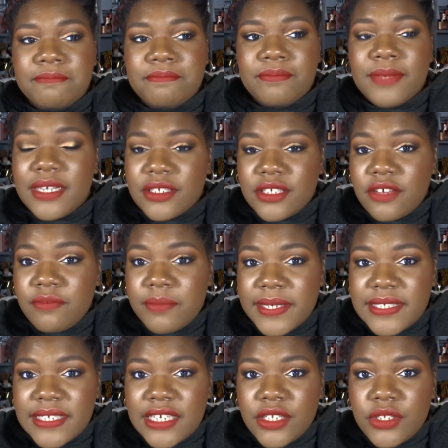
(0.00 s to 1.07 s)
because of my
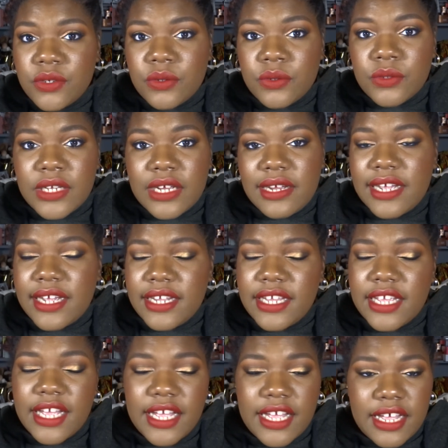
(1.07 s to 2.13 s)
skin tone. I
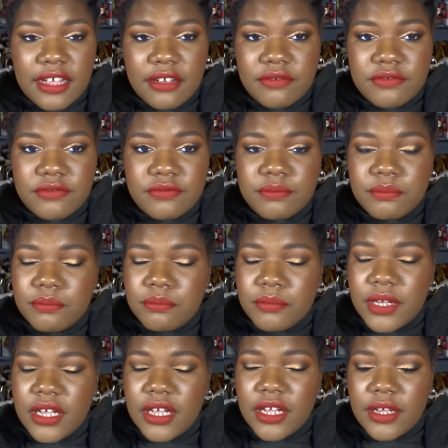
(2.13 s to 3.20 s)
have
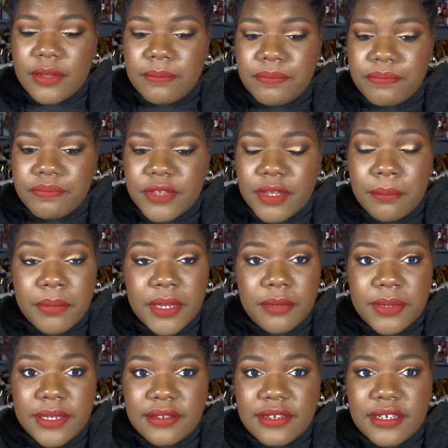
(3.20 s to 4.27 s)

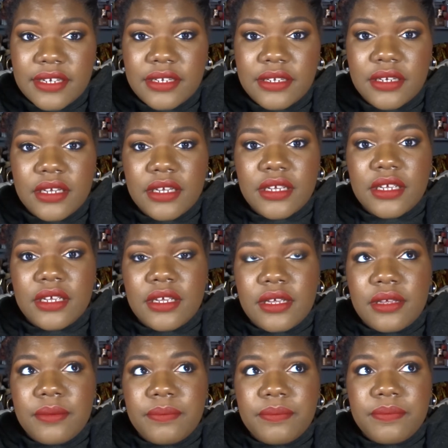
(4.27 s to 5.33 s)
pigmented
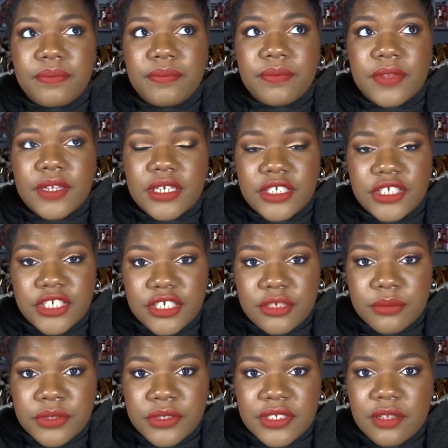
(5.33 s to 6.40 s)

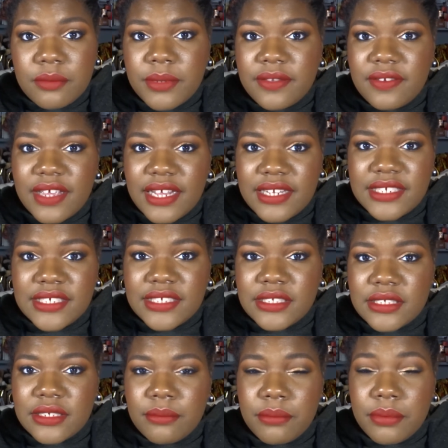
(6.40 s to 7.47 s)
shimmers and
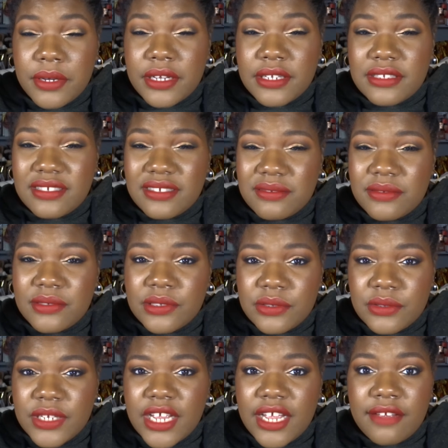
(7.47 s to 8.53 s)
metallics, but
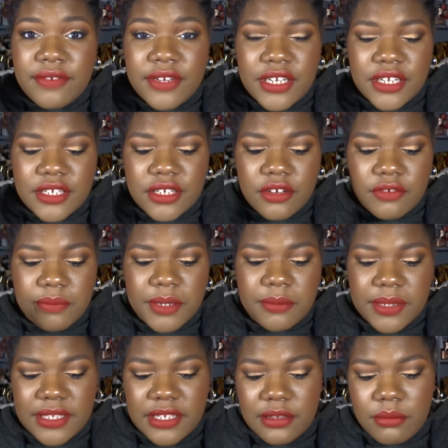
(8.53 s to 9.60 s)
don't have a lot of
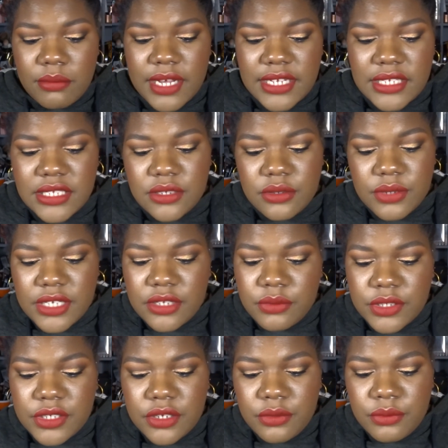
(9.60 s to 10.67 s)
pigmented mattes, so it
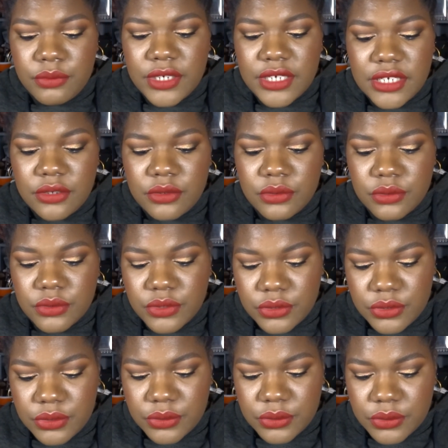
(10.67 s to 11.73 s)
was really cool to
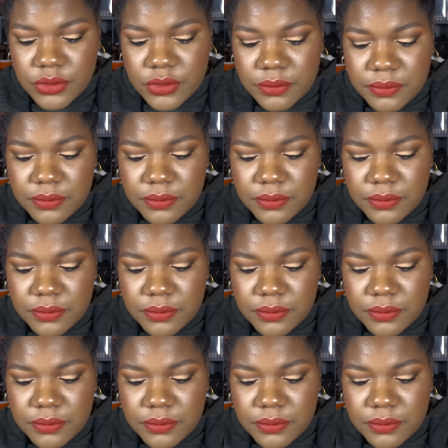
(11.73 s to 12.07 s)
use.